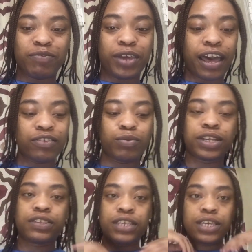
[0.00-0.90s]
If you guys
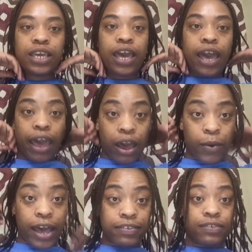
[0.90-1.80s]
want to see
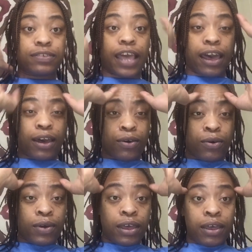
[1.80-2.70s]
how I
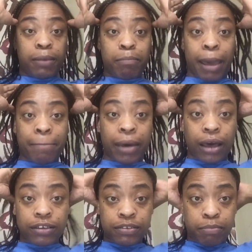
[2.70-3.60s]
style my
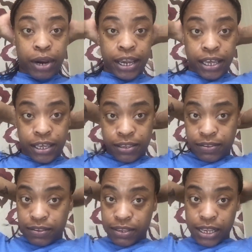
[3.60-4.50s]
box
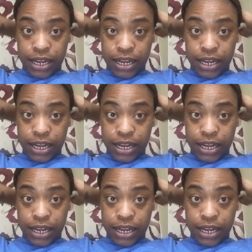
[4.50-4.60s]
braids,